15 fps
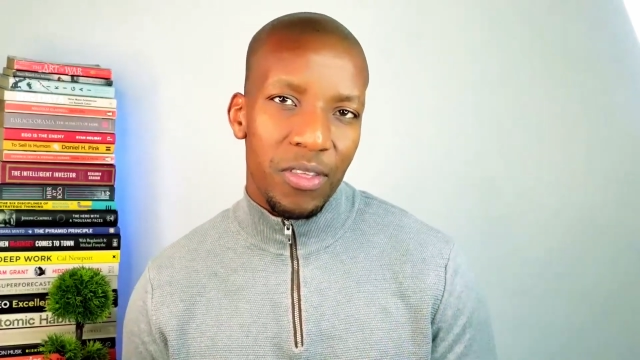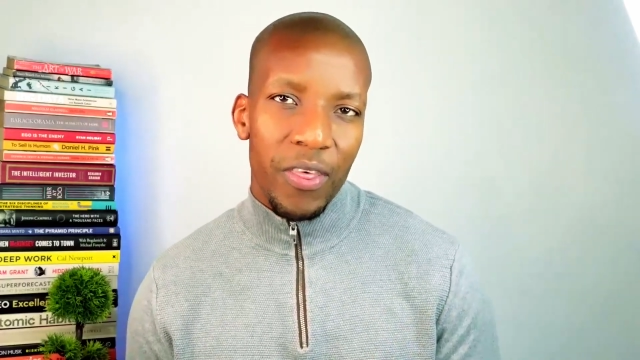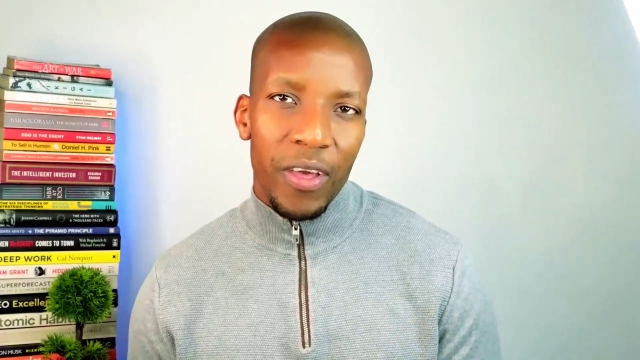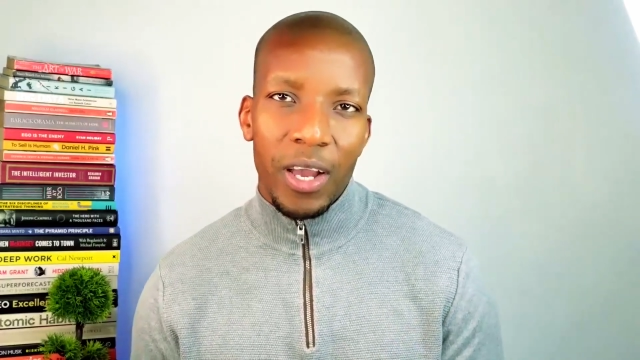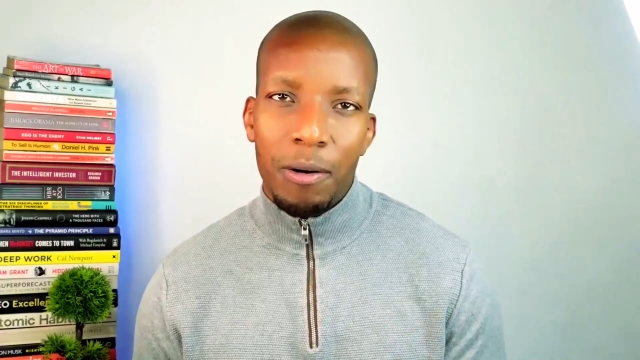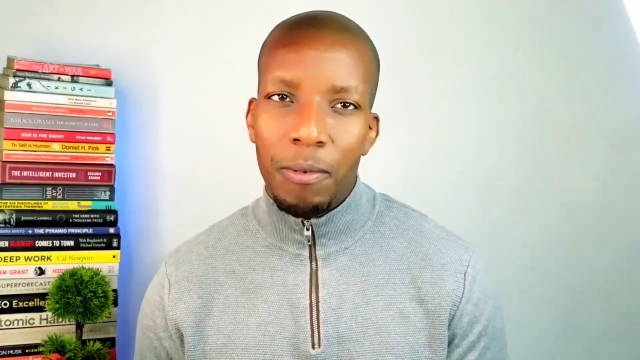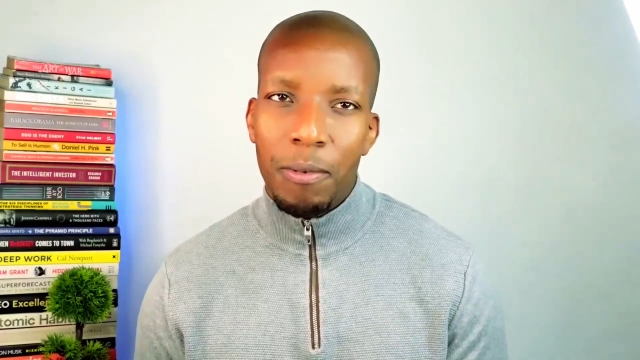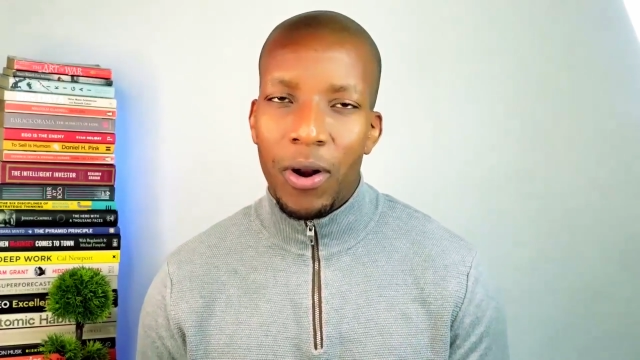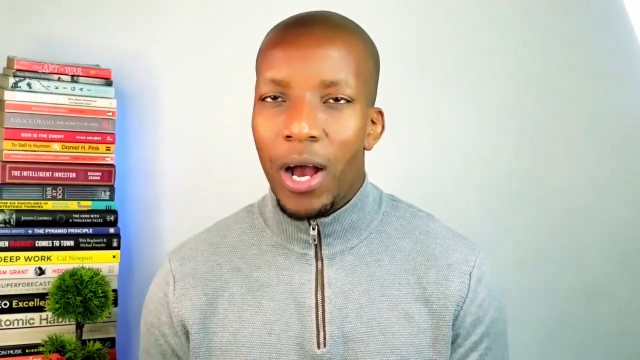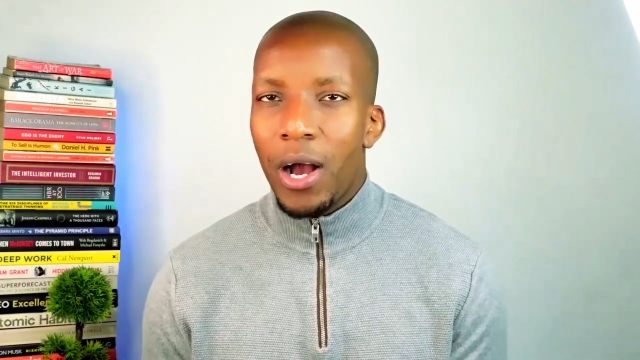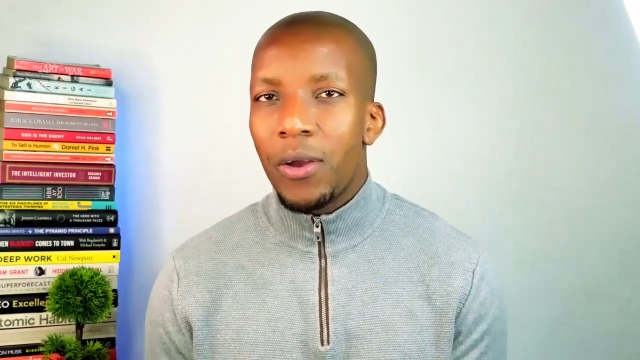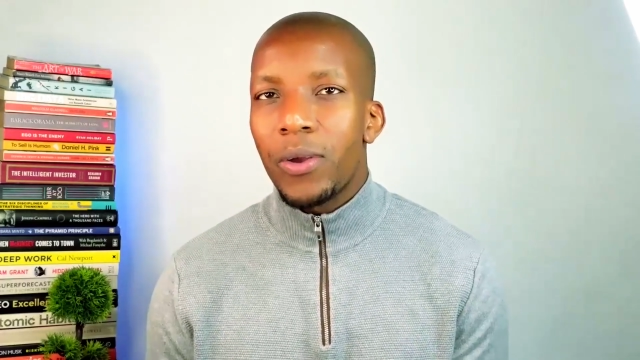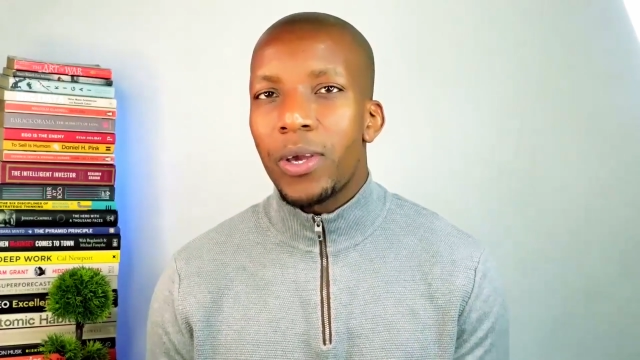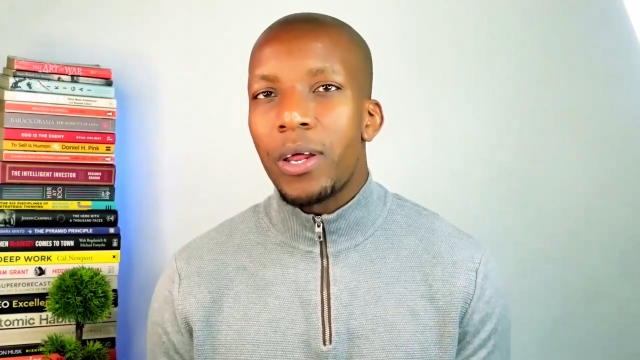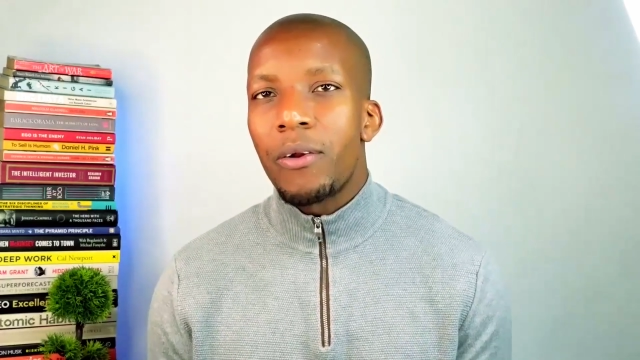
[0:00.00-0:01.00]
think about how
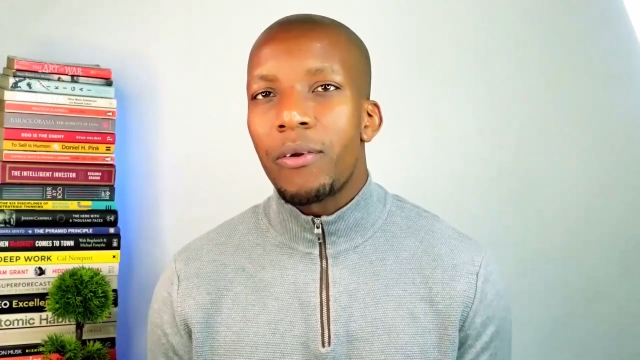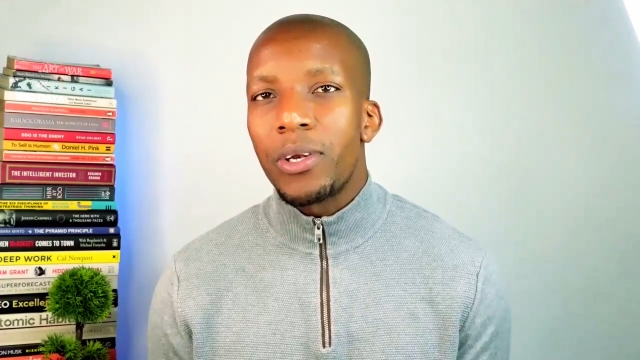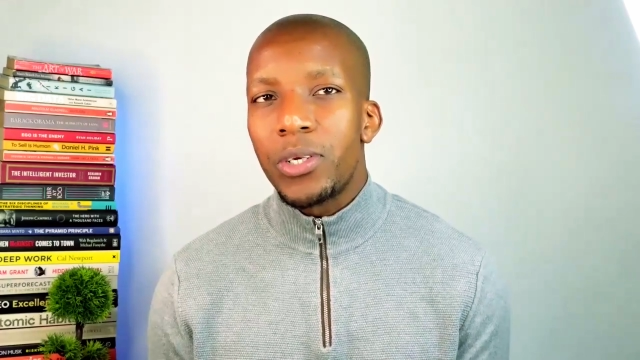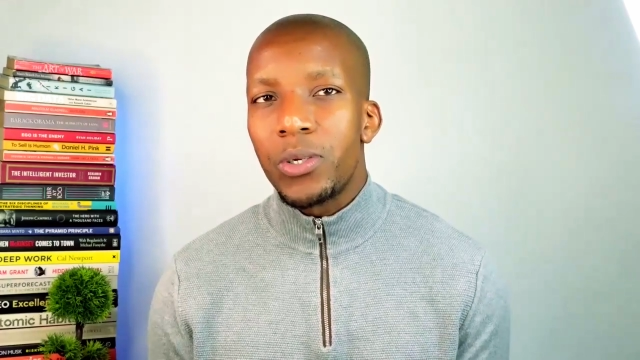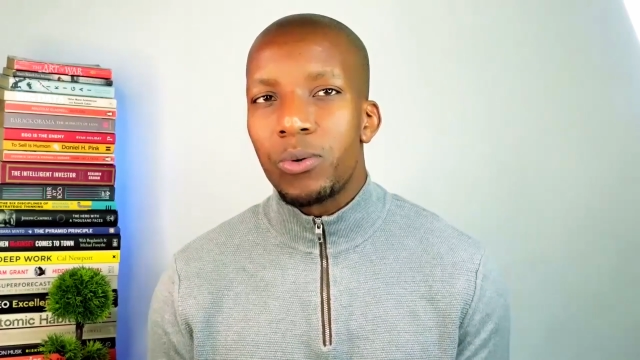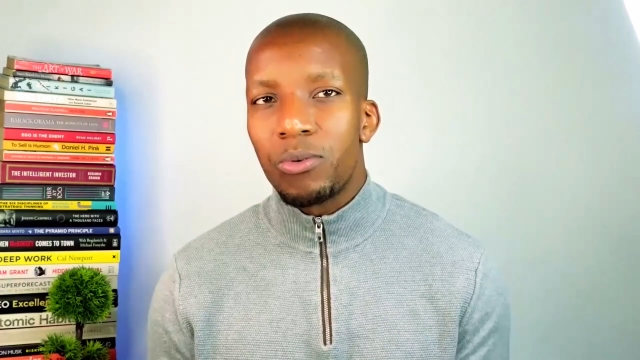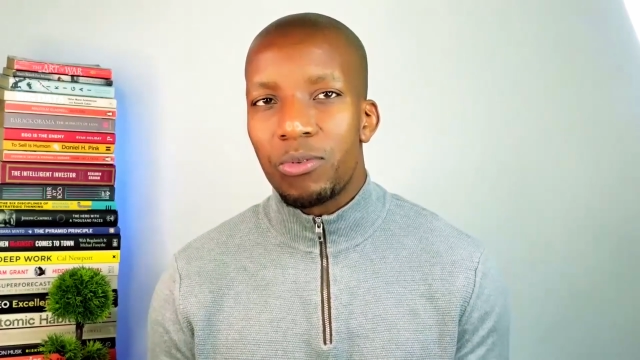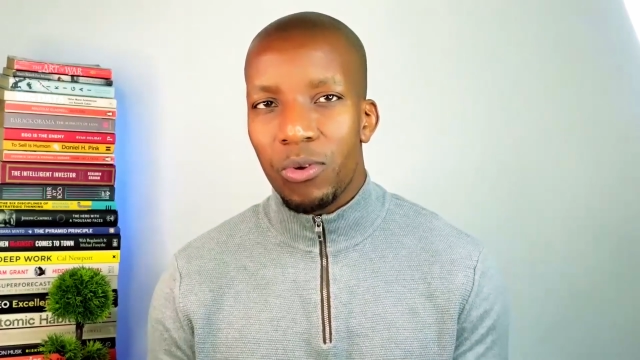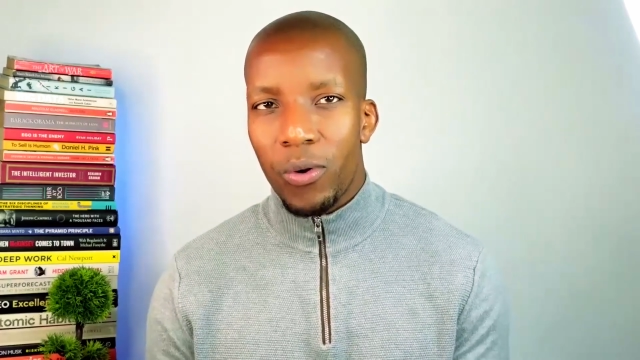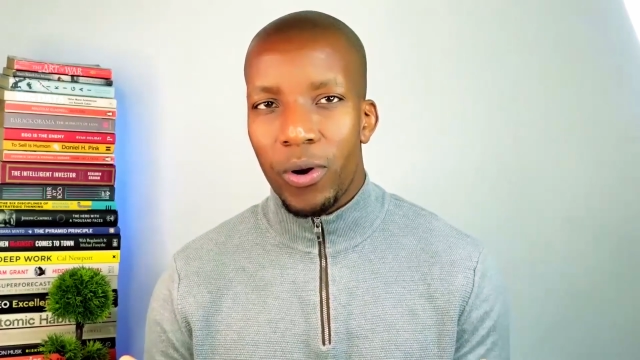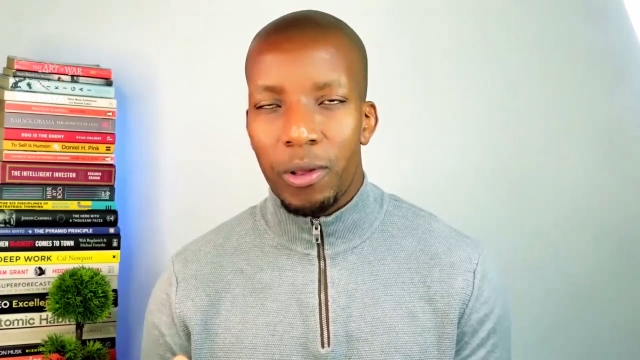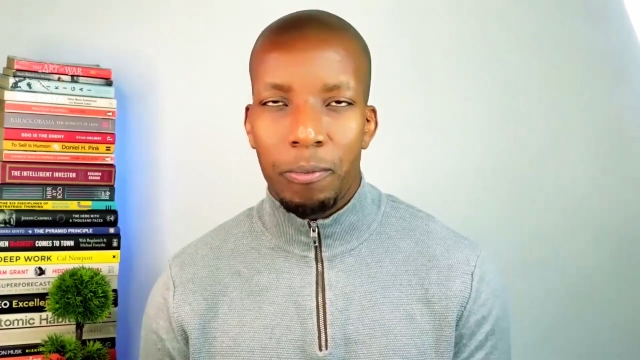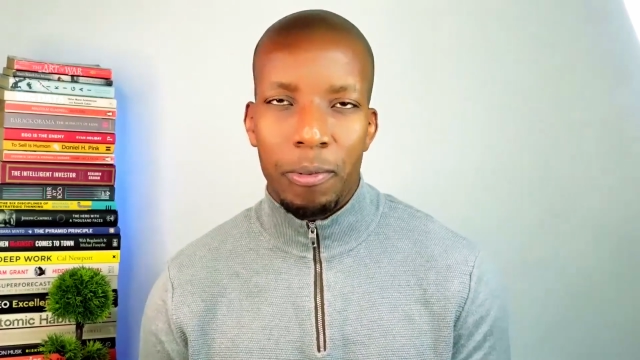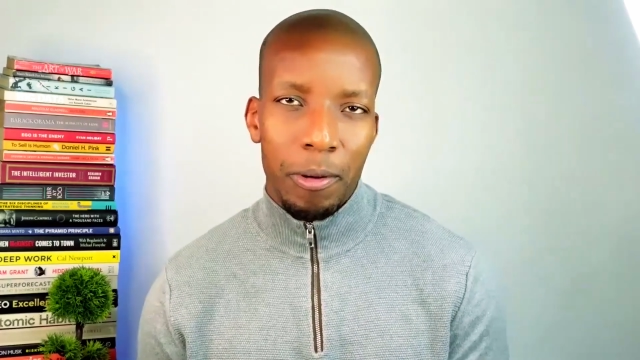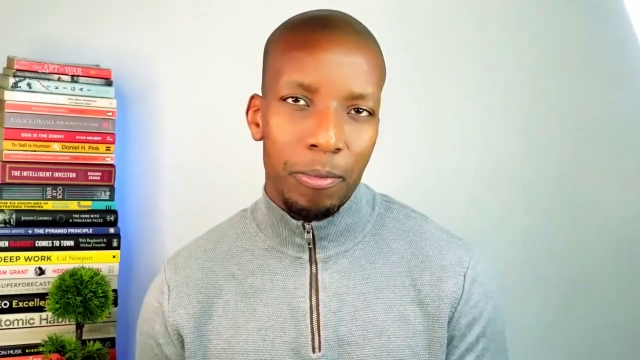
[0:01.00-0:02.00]
you can reduce or
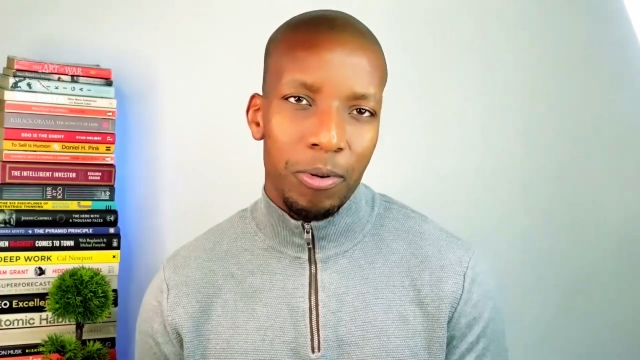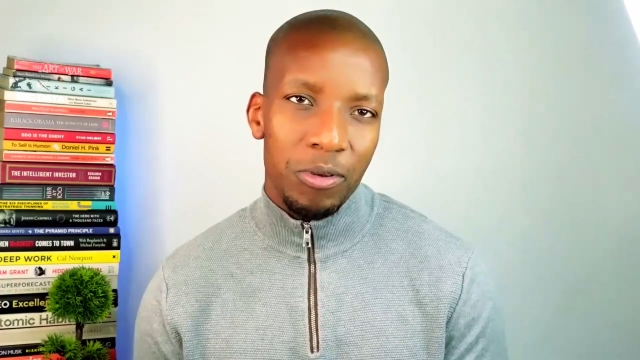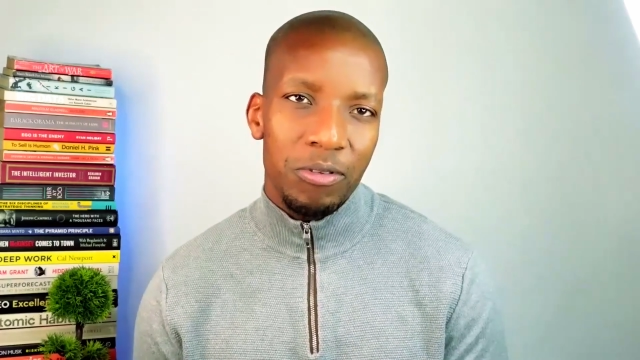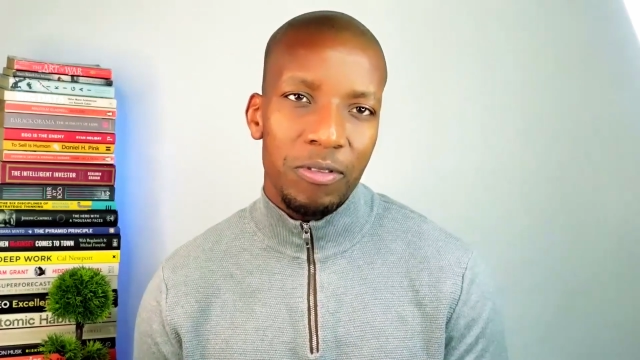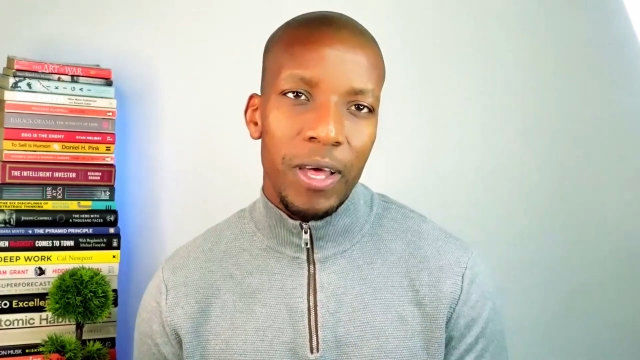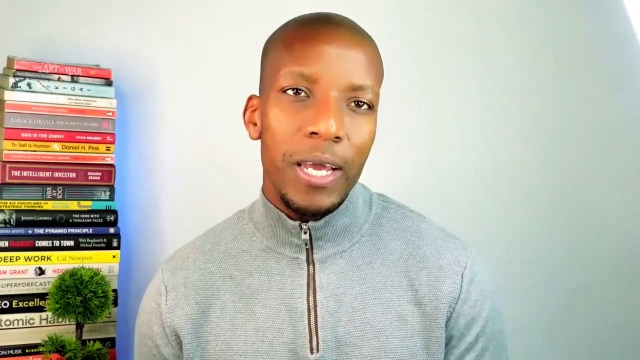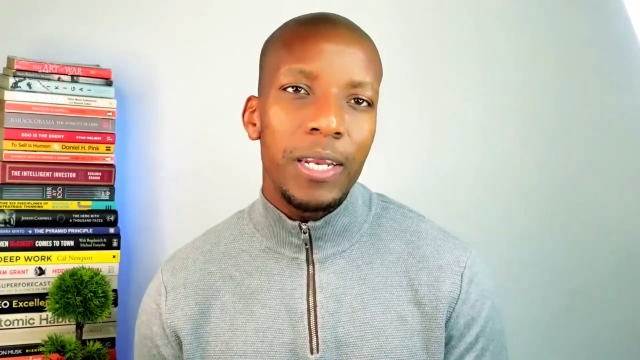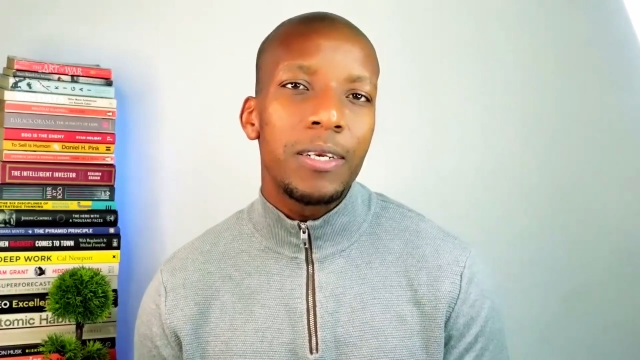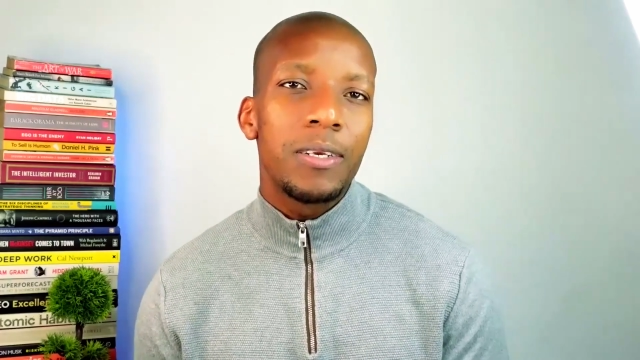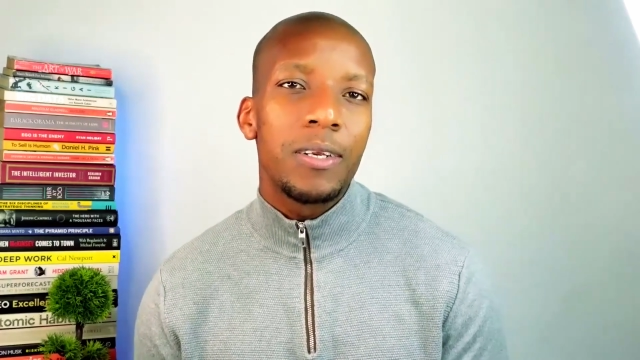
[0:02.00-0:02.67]
repurpose that.